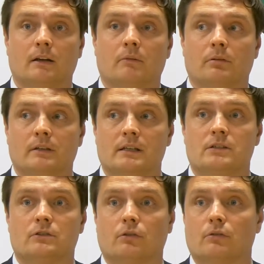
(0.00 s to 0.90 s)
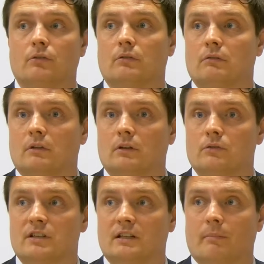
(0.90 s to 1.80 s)
Please do, you know,
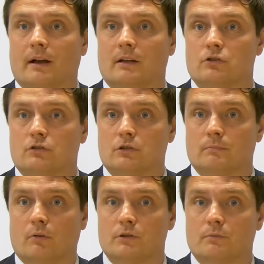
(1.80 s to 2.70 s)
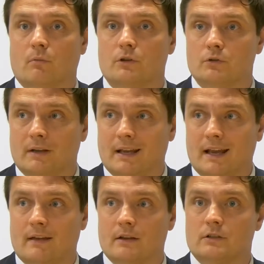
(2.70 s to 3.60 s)
send it back as soon as possible. Once we get
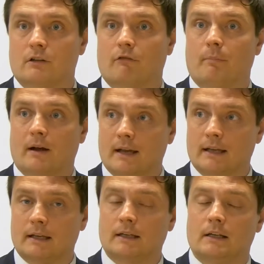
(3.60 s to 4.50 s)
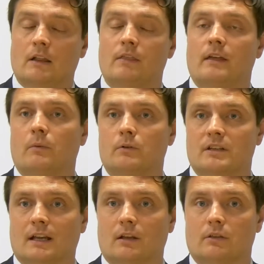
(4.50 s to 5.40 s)
that stuff back, then we'll
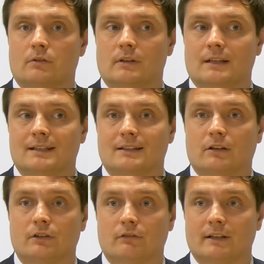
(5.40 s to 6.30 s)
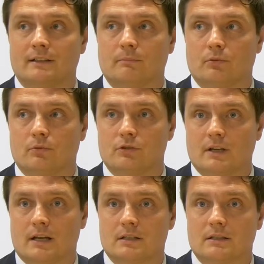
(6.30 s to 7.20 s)
take it through the credit underwriting
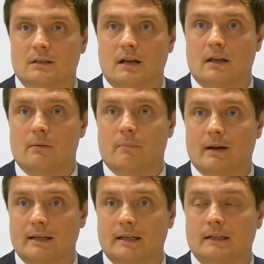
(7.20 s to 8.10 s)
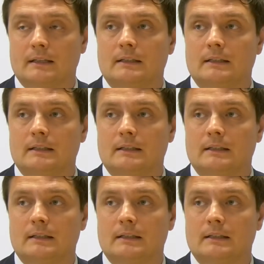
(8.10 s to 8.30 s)
process at the bank.